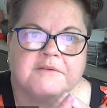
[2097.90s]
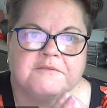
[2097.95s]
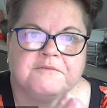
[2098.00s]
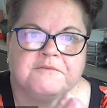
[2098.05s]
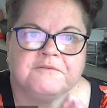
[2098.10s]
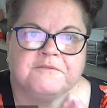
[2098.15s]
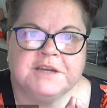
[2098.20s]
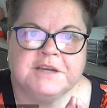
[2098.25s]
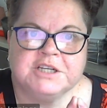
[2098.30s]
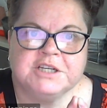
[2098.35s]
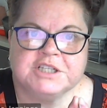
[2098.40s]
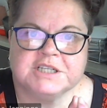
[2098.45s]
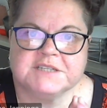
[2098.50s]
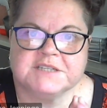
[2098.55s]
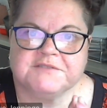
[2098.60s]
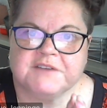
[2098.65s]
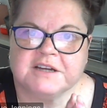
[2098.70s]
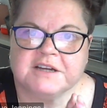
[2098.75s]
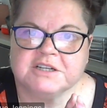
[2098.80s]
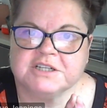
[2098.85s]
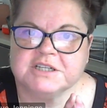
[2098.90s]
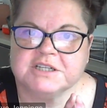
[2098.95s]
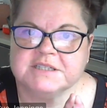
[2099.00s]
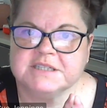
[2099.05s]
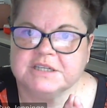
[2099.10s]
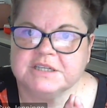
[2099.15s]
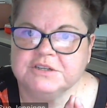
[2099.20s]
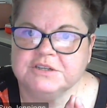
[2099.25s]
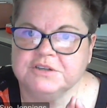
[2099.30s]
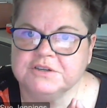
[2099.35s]
Features,
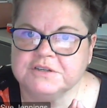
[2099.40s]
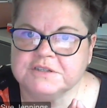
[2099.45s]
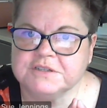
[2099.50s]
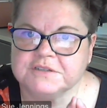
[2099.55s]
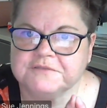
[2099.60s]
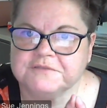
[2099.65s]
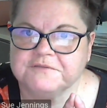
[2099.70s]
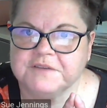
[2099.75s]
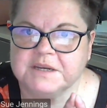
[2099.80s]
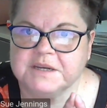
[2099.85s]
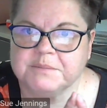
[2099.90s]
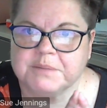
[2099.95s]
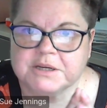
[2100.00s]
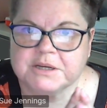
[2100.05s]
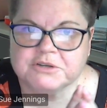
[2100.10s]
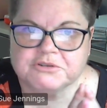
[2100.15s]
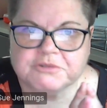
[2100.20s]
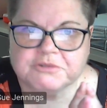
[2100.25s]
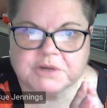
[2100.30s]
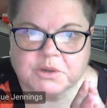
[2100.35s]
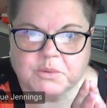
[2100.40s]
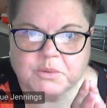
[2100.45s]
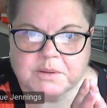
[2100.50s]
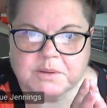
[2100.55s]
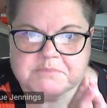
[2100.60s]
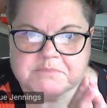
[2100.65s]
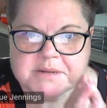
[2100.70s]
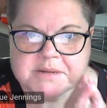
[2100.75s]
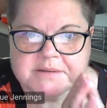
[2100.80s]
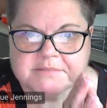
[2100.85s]
functions and use of venipuncture
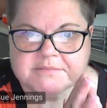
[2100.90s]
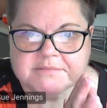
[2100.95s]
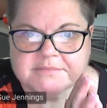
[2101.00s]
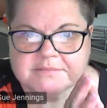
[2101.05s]
equipment,